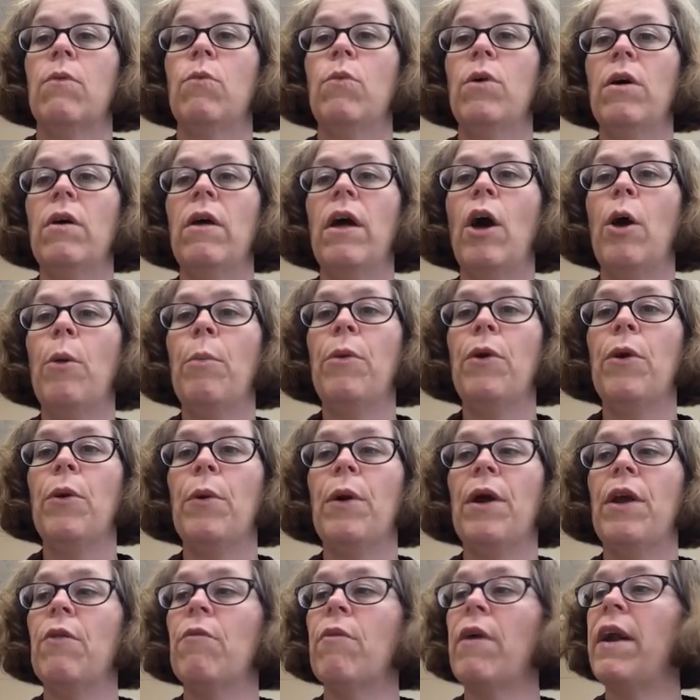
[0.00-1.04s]
will help
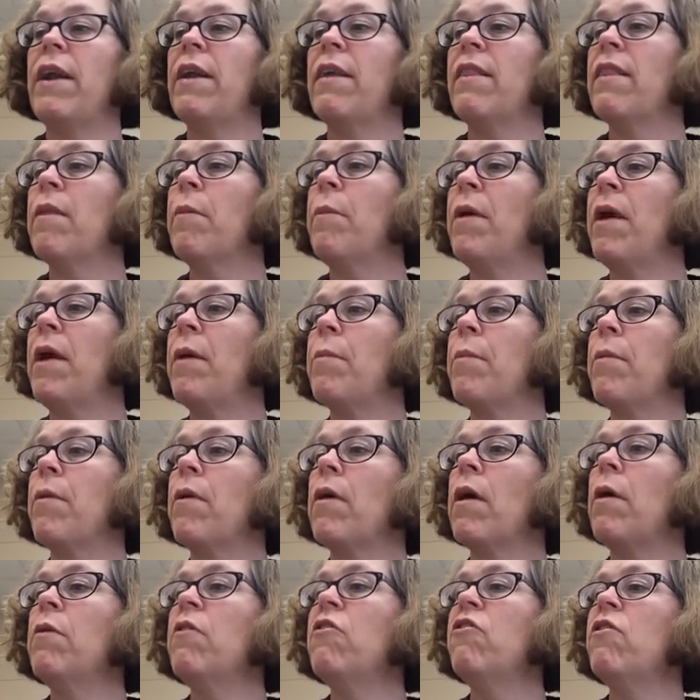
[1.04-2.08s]
you in writing the
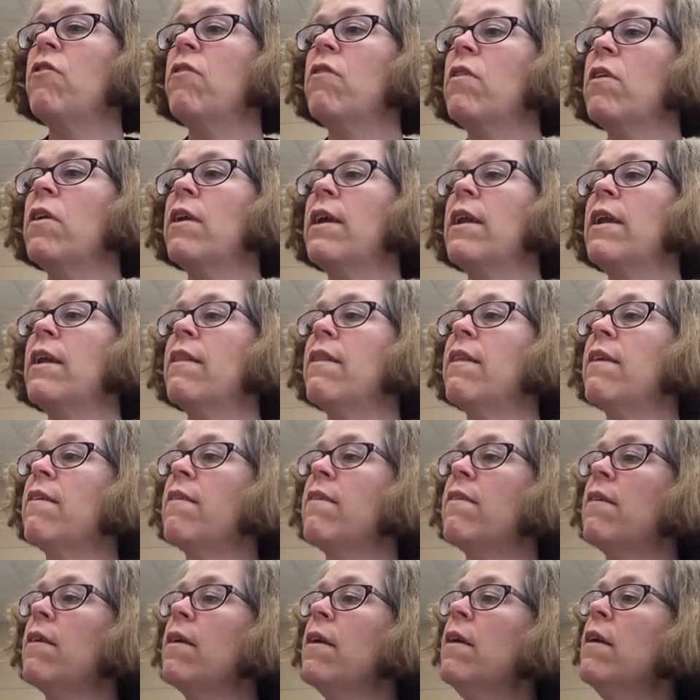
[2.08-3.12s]
paper. I was just looking at this
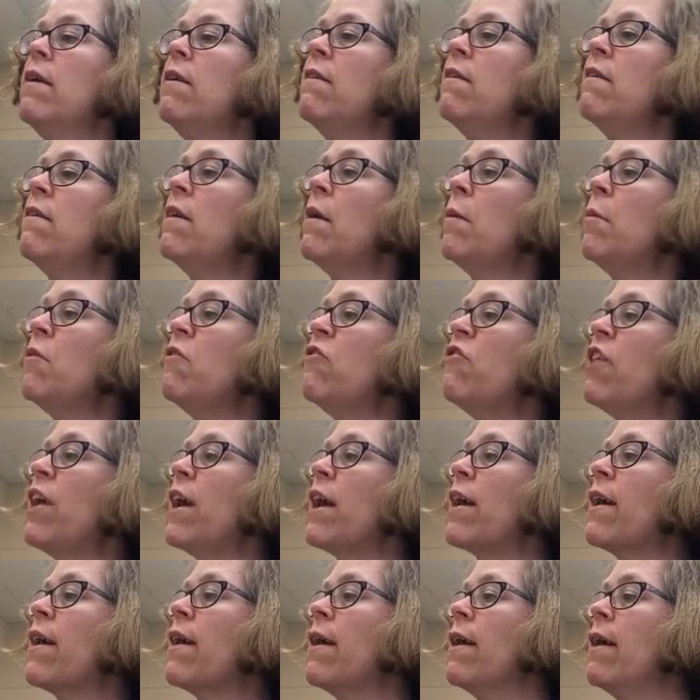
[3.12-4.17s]
to double
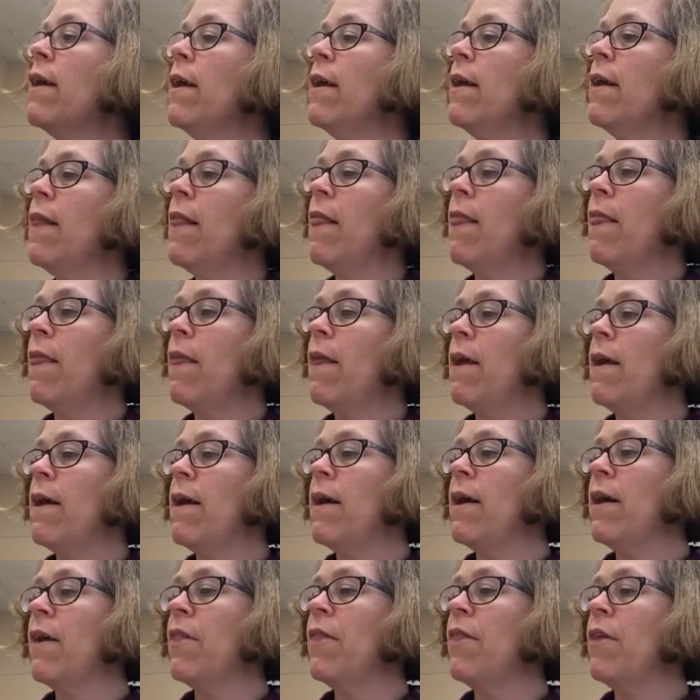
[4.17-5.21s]
check.
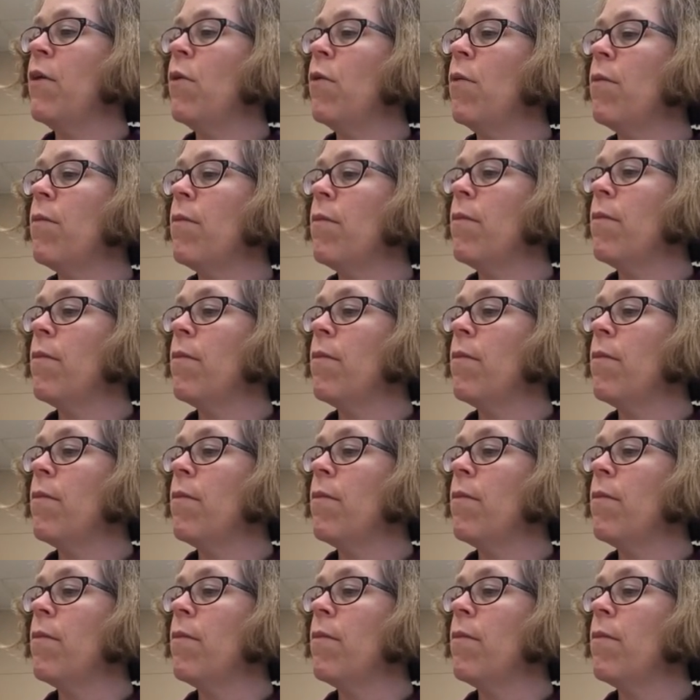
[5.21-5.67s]
So